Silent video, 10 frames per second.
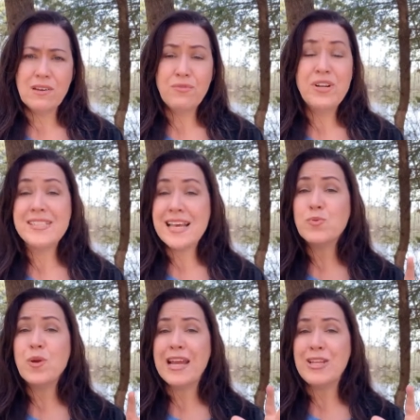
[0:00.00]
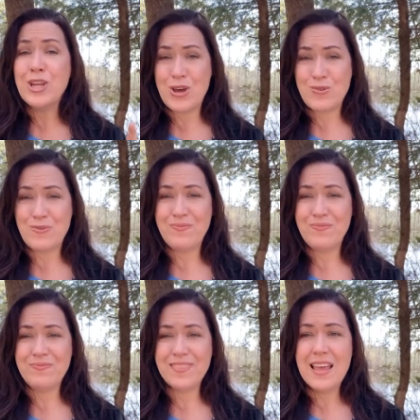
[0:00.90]
Friends, that's what I know.
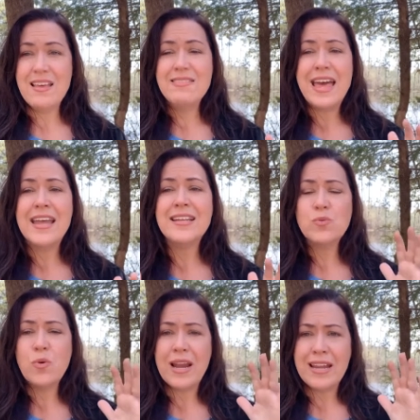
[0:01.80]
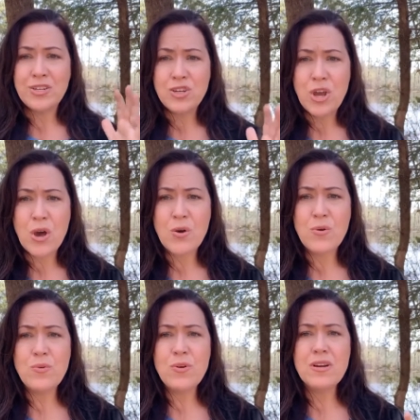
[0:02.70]
That is what I
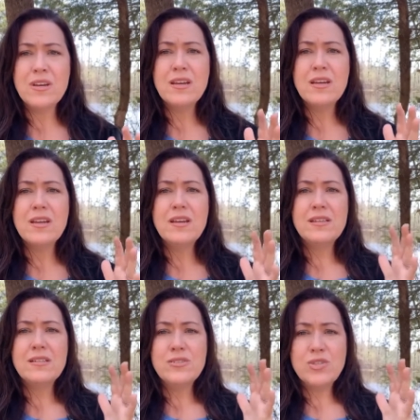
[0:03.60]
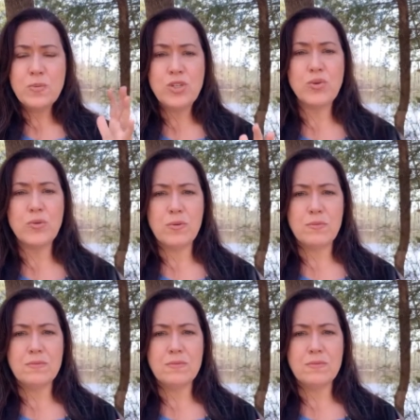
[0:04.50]
know to be true.